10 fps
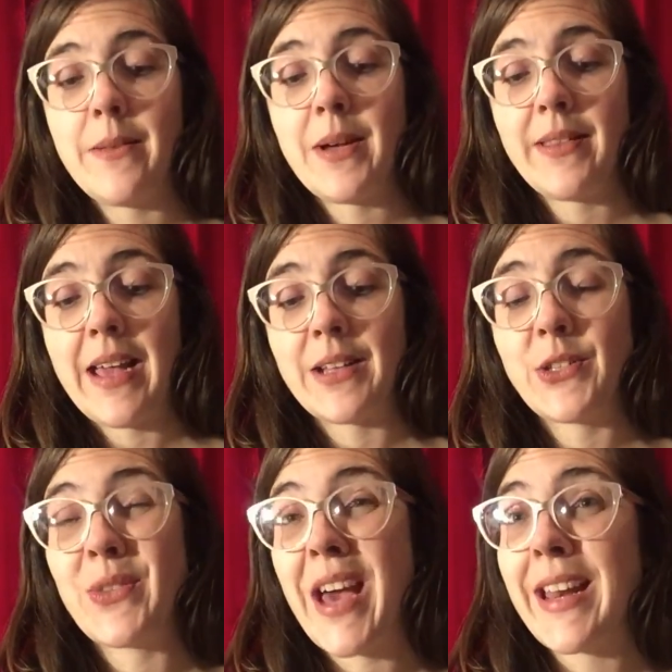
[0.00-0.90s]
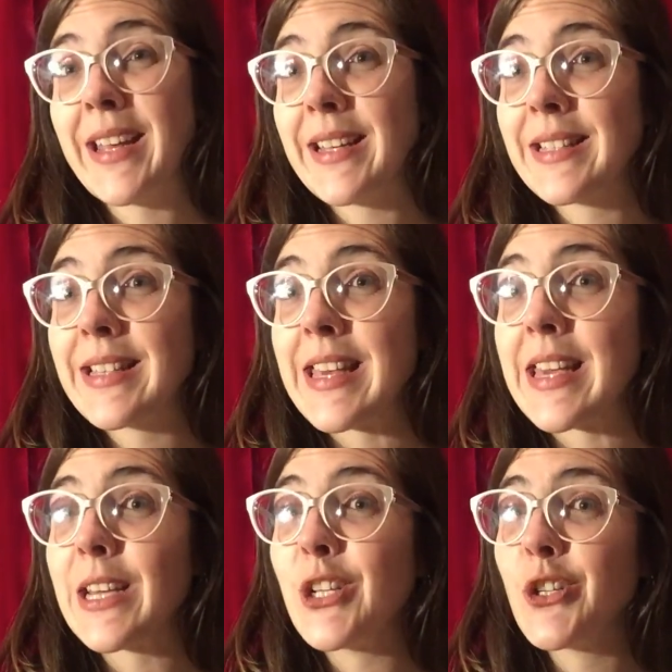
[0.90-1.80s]
about that. So that is
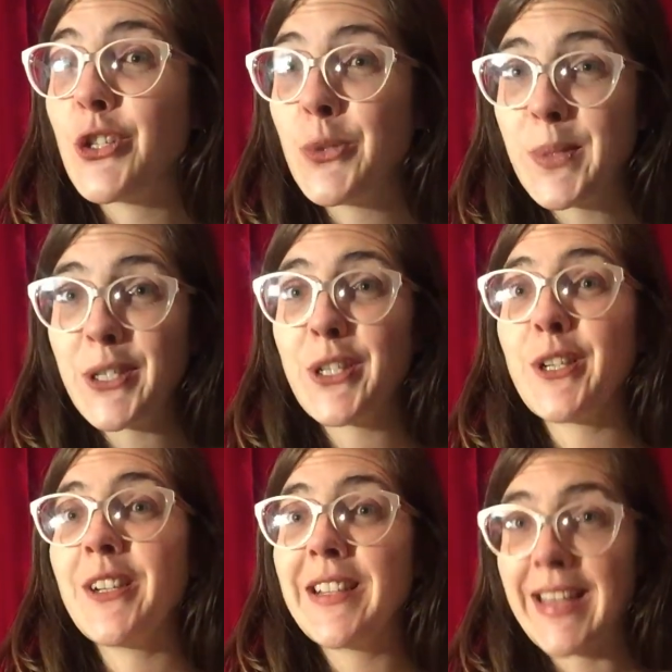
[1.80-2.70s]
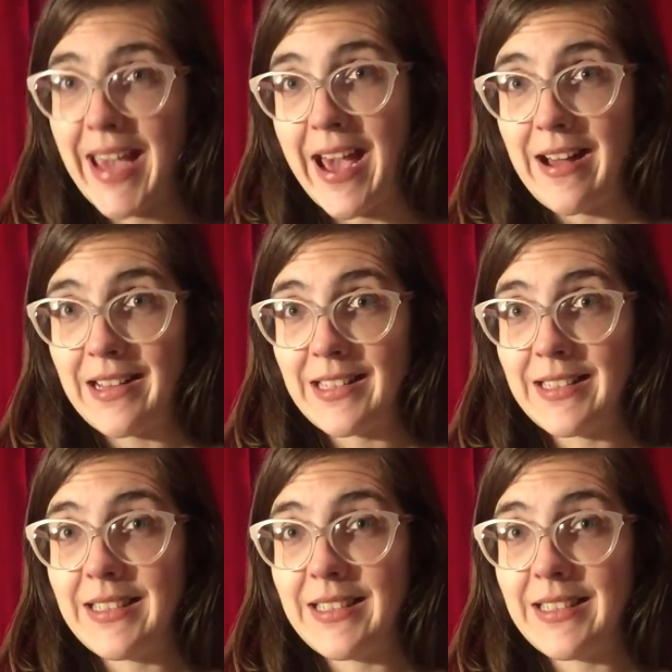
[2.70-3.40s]
the Jupiter Cal.